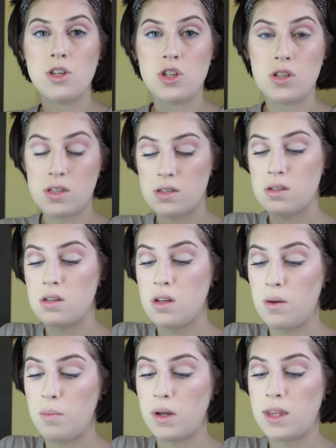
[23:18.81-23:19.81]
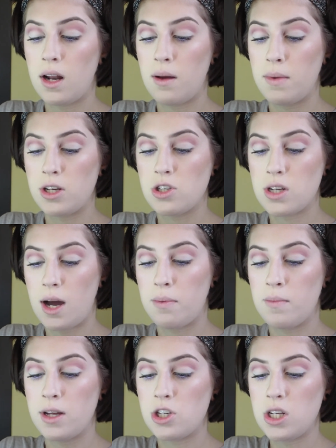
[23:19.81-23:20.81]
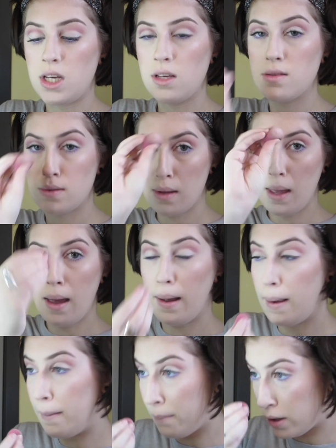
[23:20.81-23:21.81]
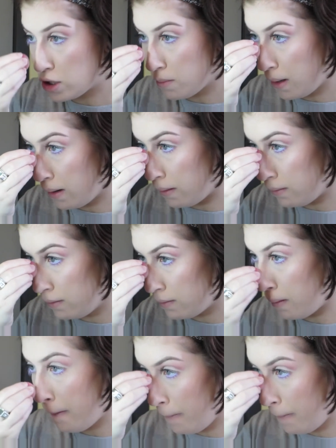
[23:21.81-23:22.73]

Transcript: I just put that on my top of my cheeks and bridge of my nose.